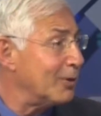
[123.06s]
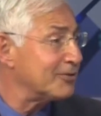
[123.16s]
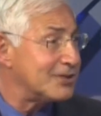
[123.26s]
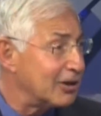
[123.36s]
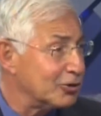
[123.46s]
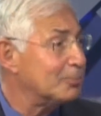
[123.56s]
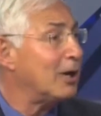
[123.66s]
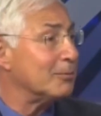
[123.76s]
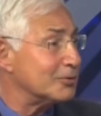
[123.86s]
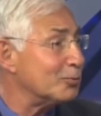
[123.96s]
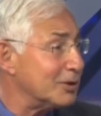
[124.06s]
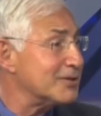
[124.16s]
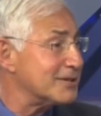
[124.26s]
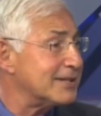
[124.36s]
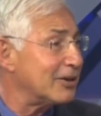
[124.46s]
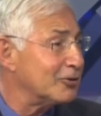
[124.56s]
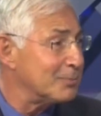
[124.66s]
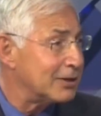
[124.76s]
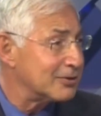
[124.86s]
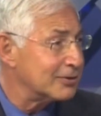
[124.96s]
who have sexual problems. We're the sexual
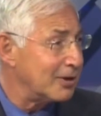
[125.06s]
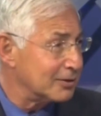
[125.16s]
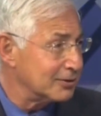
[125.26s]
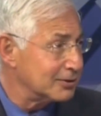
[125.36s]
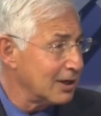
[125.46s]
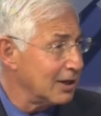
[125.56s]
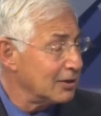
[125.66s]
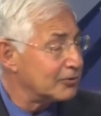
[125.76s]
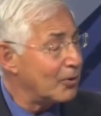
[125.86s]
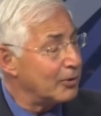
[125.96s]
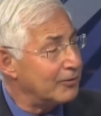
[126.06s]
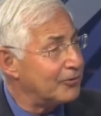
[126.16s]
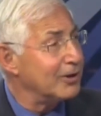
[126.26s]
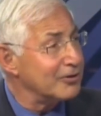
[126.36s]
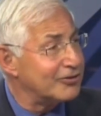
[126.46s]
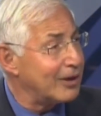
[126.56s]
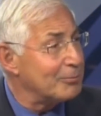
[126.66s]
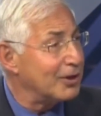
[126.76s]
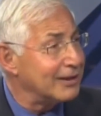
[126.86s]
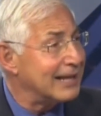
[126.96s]
medicine doctors. So if there's
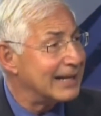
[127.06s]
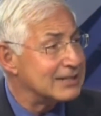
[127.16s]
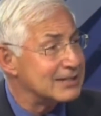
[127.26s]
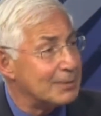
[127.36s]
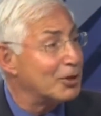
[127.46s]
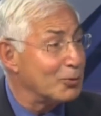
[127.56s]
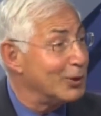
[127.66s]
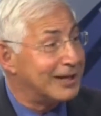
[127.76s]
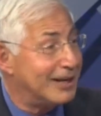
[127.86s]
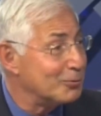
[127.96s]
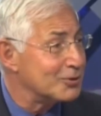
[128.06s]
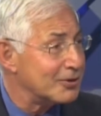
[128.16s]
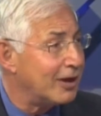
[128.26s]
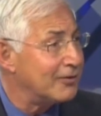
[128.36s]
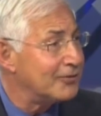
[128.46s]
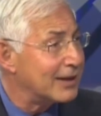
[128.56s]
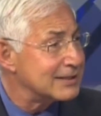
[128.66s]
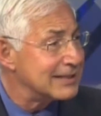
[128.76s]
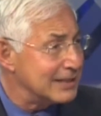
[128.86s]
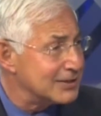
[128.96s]
something we can resolve
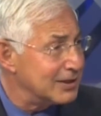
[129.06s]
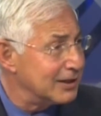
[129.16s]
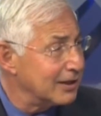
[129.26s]
that's easy,